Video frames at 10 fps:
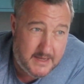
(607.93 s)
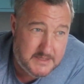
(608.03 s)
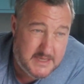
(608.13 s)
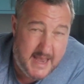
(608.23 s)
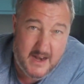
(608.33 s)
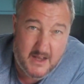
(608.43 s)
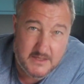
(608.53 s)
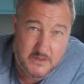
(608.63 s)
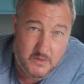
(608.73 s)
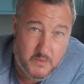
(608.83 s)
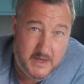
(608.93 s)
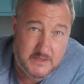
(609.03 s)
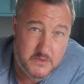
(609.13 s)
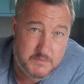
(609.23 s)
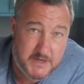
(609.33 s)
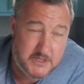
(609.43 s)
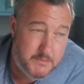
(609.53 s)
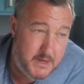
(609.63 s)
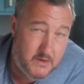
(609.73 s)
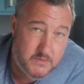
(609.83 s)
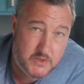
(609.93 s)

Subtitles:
set in like a sort of white sauce bechamel,